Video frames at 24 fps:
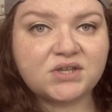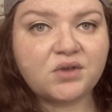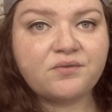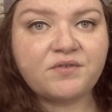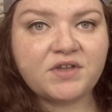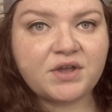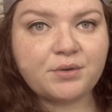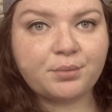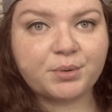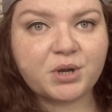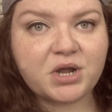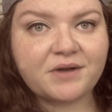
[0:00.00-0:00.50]

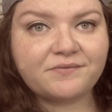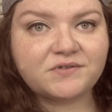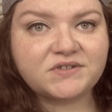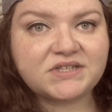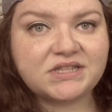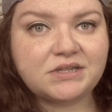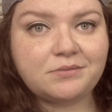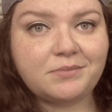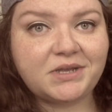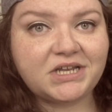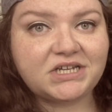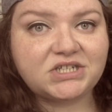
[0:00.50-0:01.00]
Sylvia recovers,
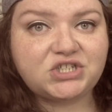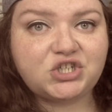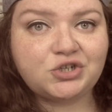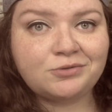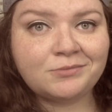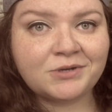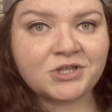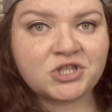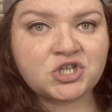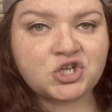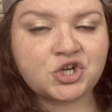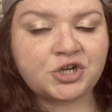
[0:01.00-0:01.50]
and they make a
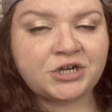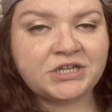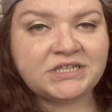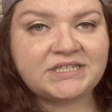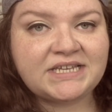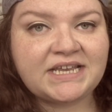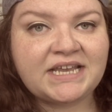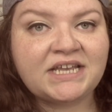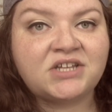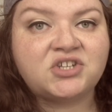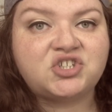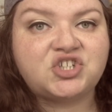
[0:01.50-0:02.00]
two-month journey
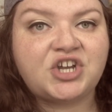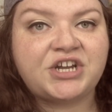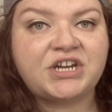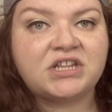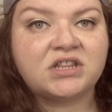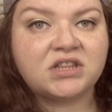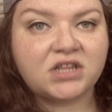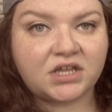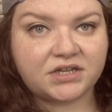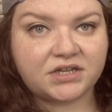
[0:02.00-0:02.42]
to Aunt Jane in